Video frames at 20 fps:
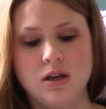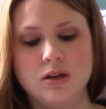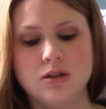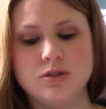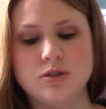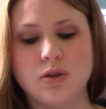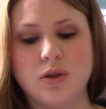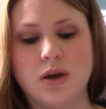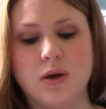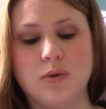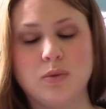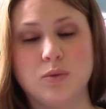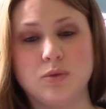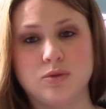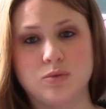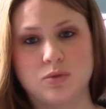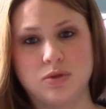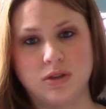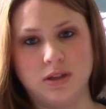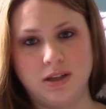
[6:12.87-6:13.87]
So that
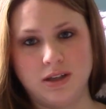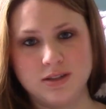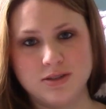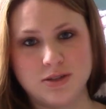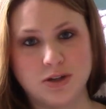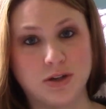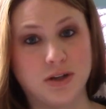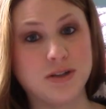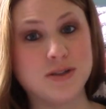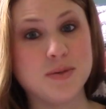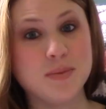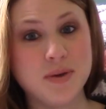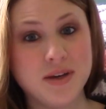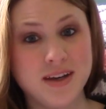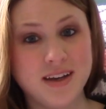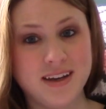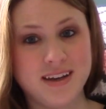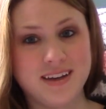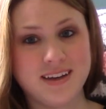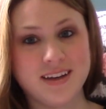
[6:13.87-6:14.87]
was really concerning to me,